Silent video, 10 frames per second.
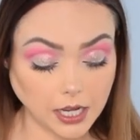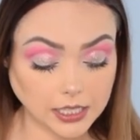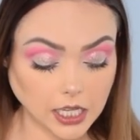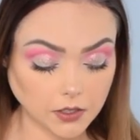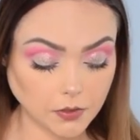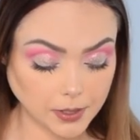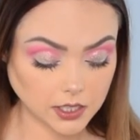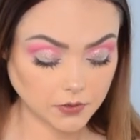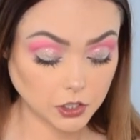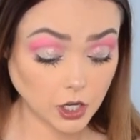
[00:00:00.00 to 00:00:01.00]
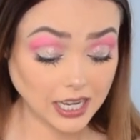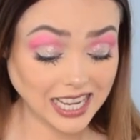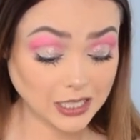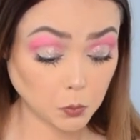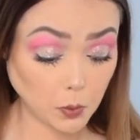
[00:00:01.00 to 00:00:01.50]
excited for myself to try it
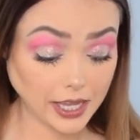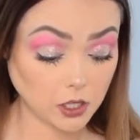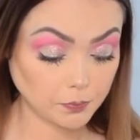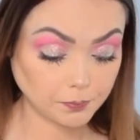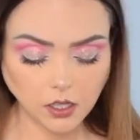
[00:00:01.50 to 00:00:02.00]
as well.